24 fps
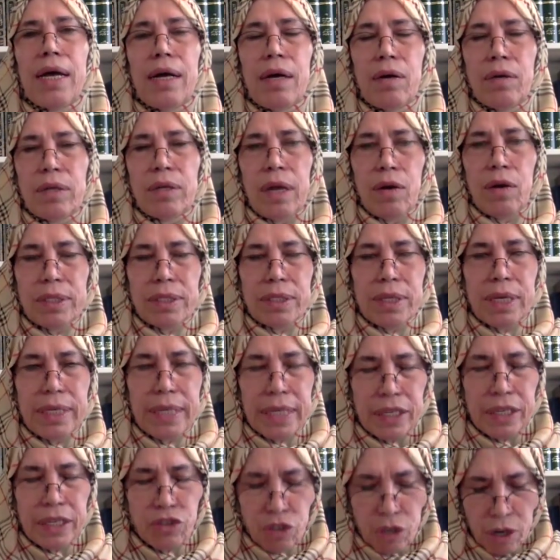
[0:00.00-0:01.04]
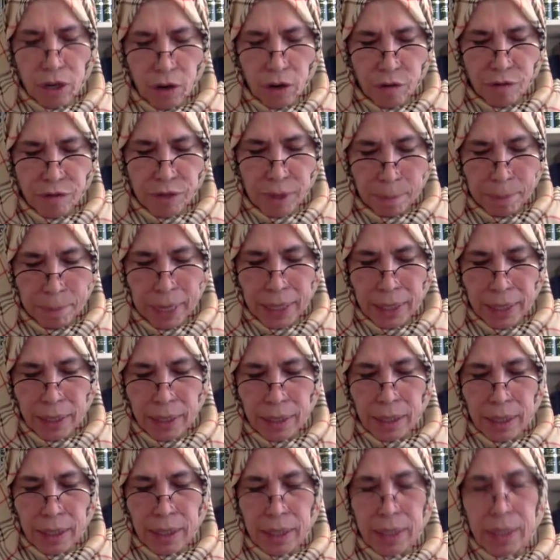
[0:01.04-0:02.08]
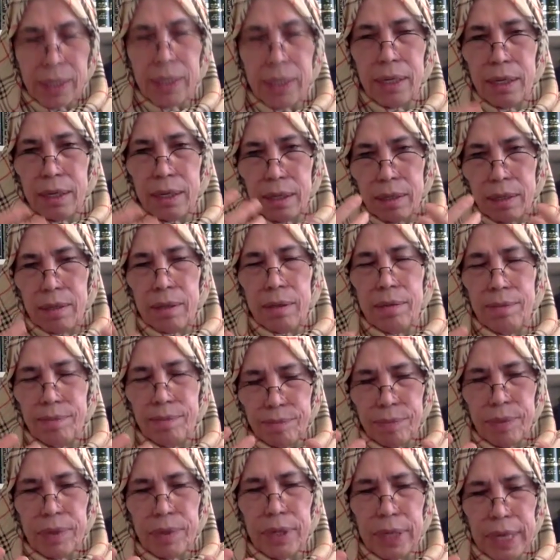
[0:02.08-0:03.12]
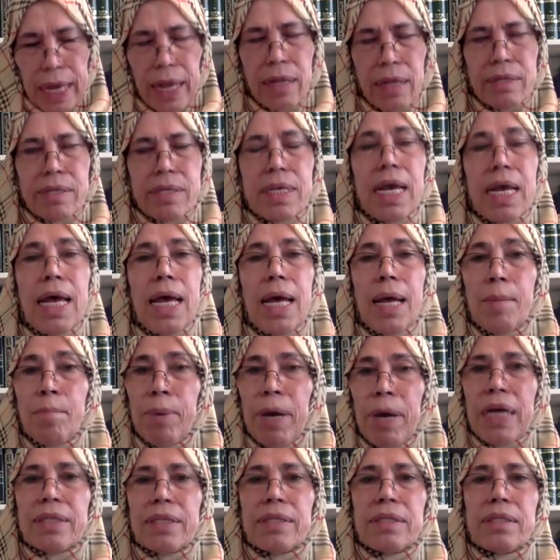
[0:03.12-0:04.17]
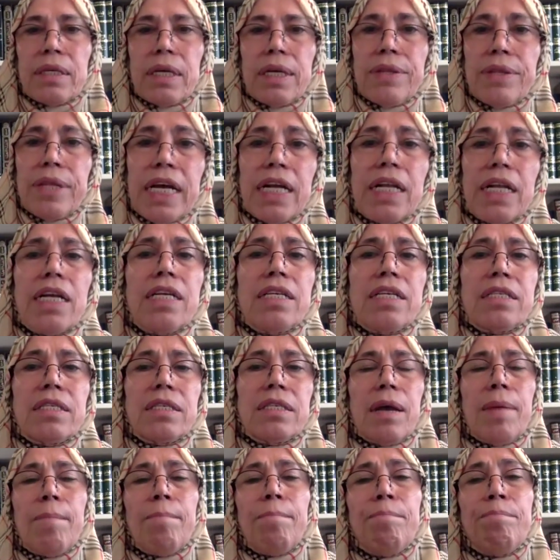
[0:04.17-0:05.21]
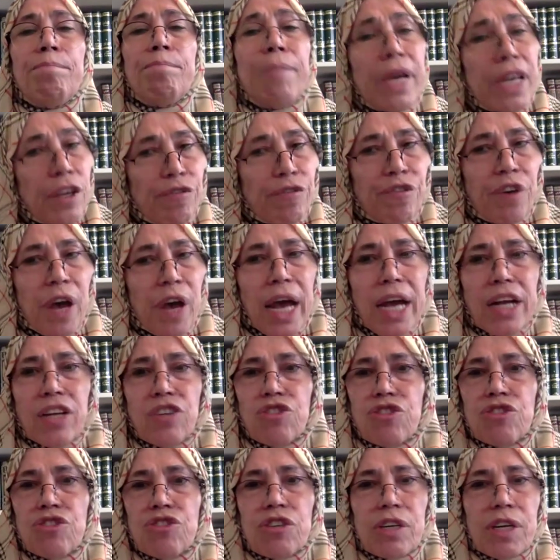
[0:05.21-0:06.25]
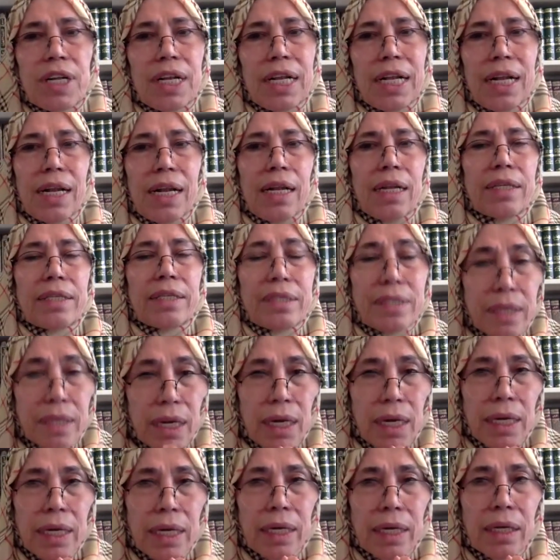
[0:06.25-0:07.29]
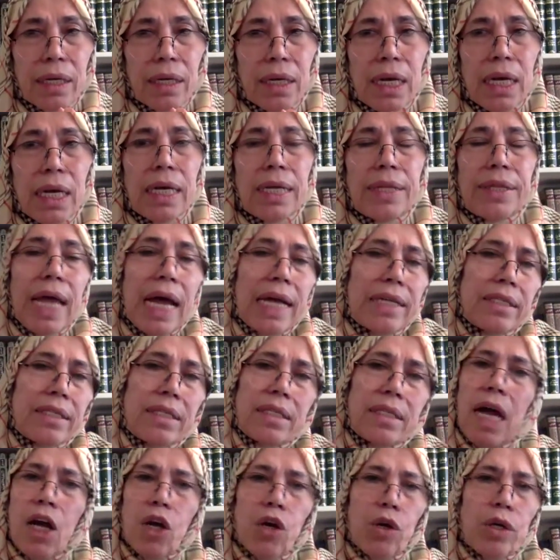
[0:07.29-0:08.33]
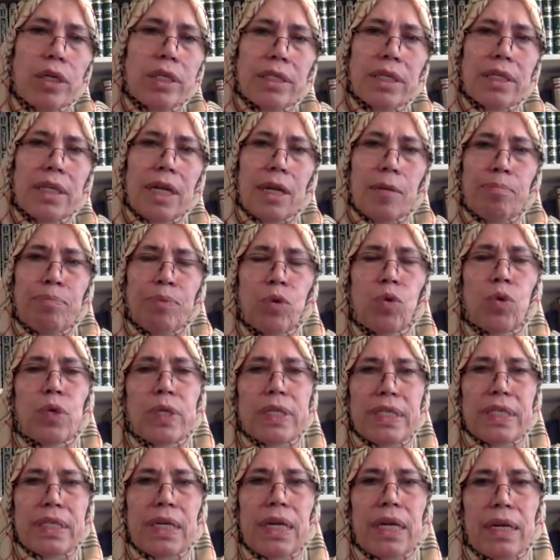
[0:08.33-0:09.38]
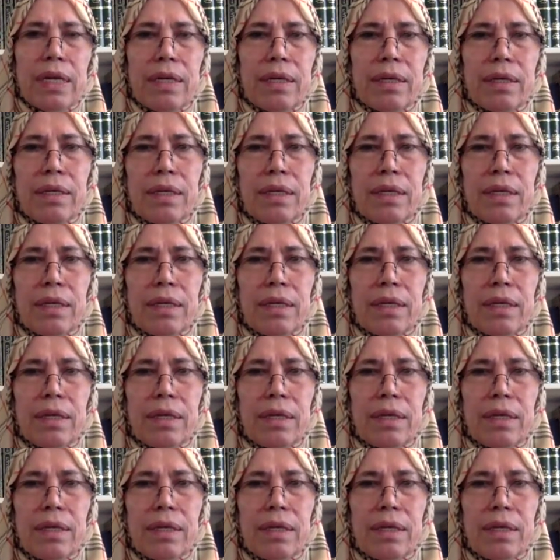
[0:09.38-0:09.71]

on, on the nature of the men uh, health but there is manufacturer silk that's not considered pure silk